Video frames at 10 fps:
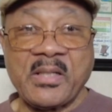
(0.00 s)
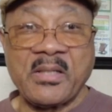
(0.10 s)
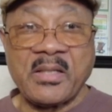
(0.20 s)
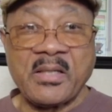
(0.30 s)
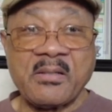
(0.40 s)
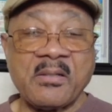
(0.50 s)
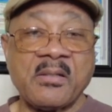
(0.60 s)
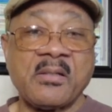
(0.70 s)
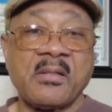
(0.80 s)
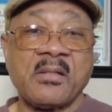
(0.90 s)
that,
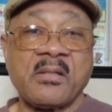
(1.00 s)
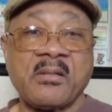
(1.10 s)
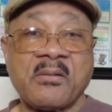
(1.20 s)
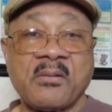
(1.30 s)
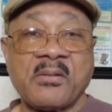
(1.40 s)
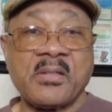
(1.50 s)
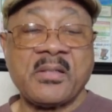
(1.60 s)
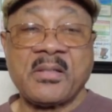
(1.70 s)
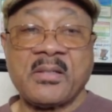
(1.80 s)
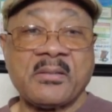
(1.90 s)
you know,
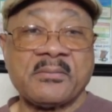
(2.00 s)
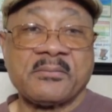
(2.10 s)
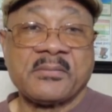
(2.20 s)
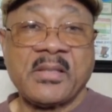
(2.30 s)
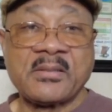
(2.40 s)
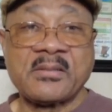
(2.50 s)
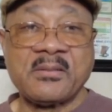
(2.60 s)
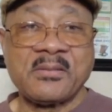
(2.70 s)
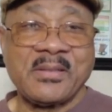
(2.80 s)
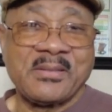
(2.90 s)
and that's
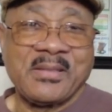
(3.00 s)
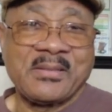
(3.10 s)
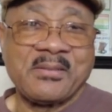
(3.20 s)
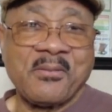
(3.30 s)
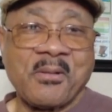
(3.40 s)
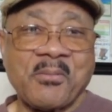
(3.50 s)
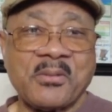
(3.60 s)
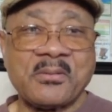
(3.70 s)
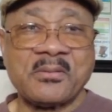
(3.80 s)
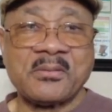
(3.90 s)
normal.
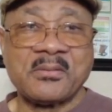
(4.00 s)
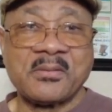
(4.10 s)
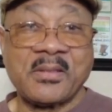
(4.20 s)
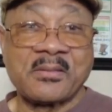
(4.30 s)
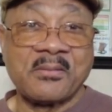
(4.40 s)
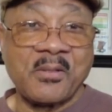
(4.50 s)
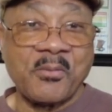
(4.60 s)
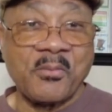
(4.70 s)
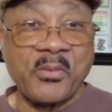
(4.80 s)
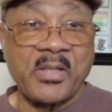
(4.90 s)
That's
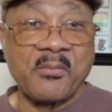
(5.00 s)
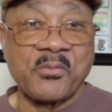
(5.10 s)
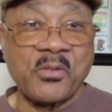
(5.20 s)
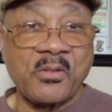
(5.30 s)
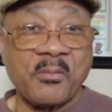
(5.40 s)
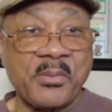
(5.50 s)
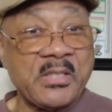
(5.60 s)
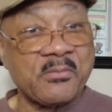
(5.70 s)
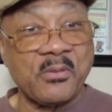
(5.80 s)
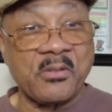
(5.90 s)
normal. We come to a
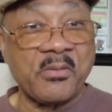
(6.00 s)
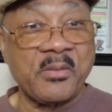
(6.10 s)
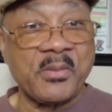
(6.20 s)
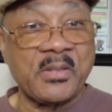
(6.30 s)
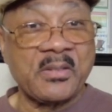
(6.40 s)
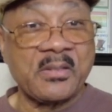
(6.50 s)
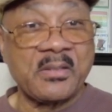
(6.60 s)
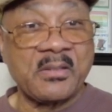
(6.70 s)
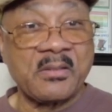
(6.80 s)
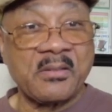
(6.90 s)
peaceful agreement,
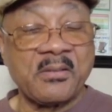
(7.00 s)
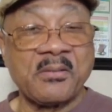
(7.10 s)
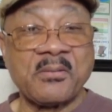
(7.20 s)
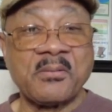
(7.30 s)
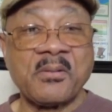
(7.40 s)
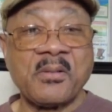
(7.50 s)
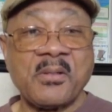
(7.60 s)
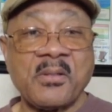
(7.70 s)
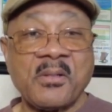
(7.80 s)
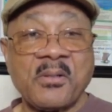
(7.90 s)
you
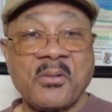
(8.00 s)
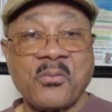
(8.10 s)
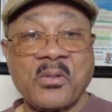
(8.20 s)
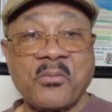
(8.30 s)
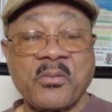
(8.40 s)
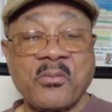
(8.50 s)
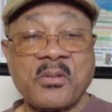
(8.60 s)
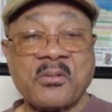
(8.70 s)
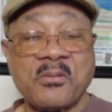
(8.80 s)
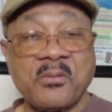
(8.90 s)
know, on what we
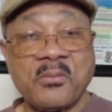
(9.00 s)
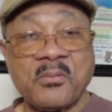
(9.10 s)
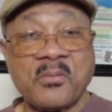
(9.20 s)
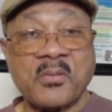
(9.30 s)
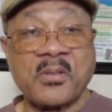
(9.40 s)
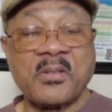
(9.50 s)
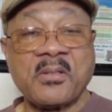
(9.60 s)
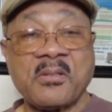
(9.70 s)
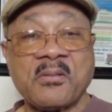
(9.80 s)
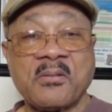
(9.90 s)
want to do,
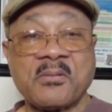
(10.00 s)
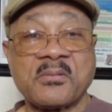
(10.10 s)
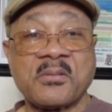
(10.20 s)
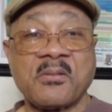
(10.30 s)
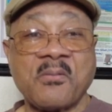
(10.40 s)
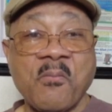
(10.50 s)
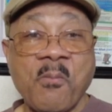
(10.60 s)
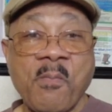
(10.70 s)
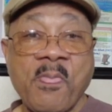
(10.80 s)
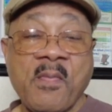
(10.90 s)
you know. So
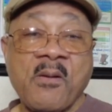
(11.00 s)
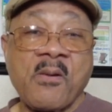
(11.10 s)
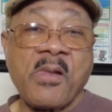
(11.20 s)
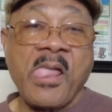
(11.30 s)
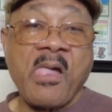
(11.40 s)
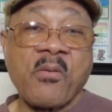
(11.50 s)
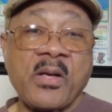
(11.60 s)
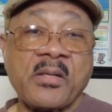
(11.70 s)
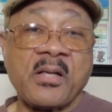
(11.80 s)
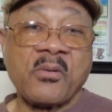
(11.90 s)

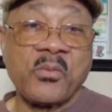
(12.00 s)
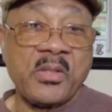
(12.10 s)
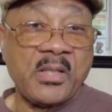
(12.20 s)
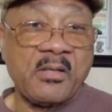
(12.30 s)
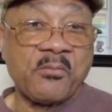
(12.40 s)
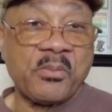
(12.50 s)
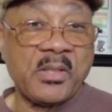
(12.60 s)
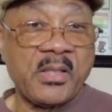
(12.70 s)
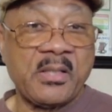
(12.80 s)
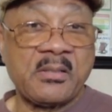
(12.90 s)
right now we have
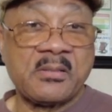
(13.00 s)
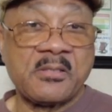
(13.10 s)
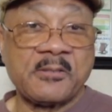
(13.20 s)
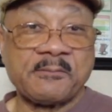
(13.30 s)
plans